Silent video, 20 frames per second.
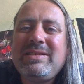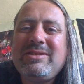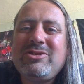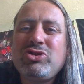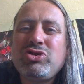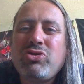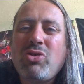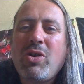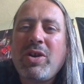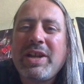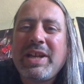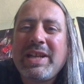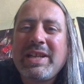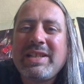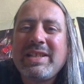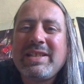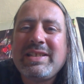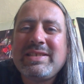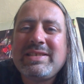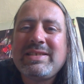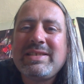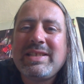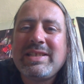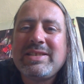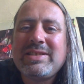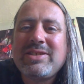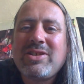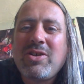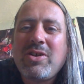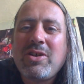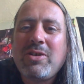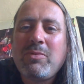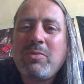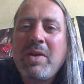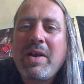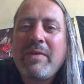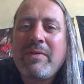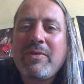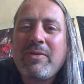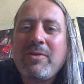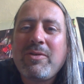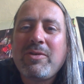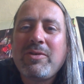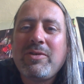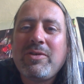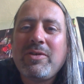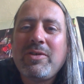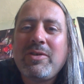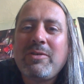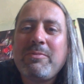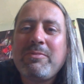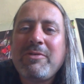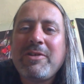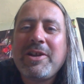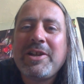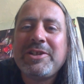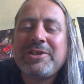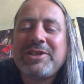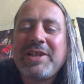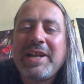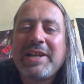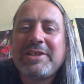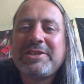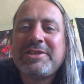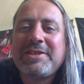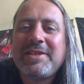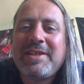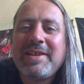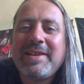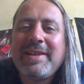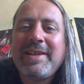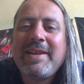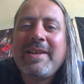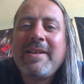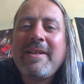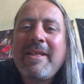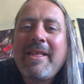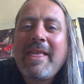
trying, this kind of weather on the British actually.